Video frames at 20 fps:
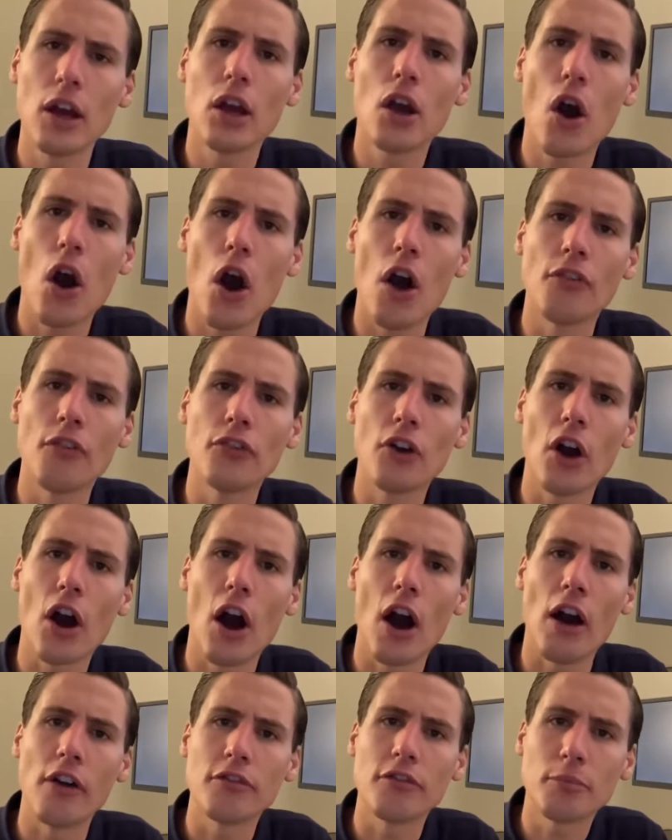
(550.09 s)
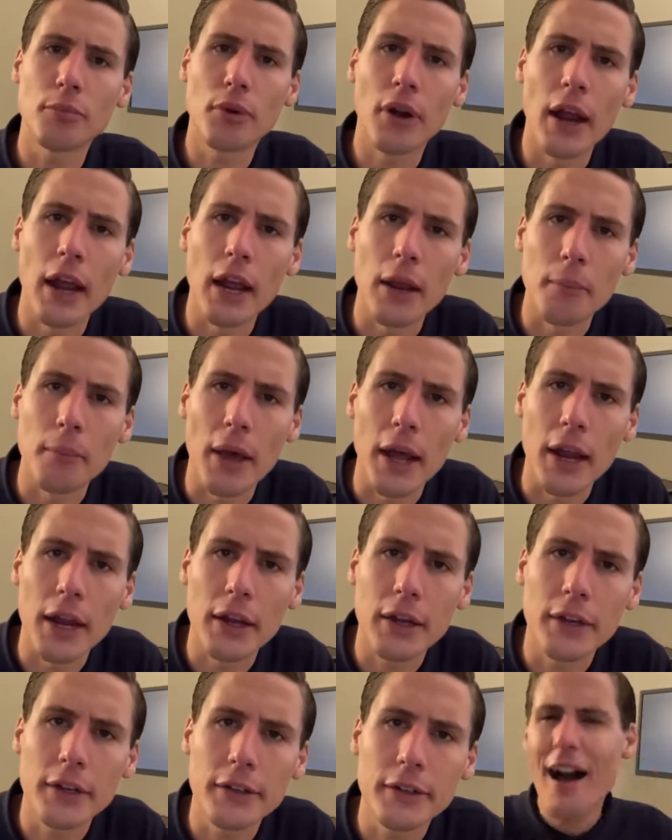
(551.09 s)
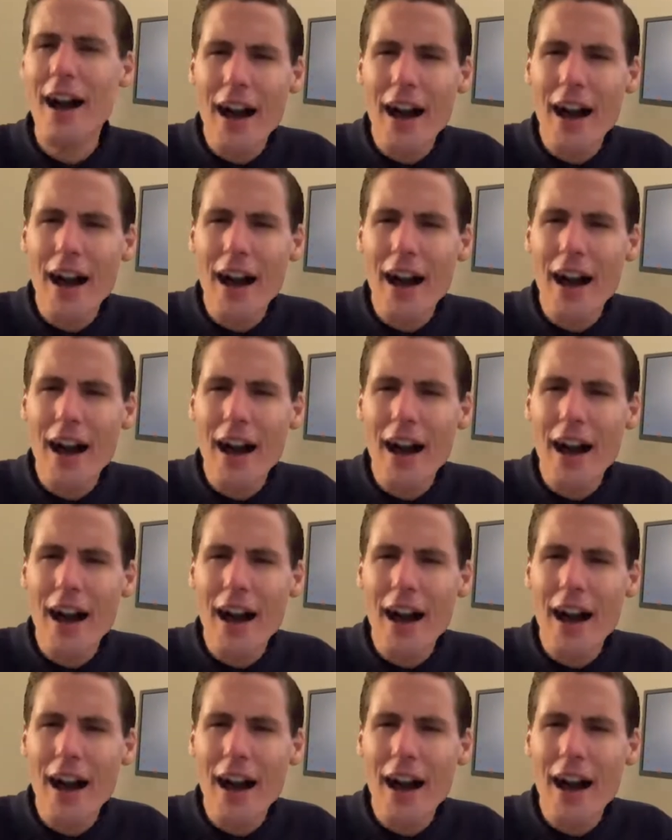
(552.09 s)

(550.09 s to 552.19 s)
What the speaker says: Cough, cough, praying medic.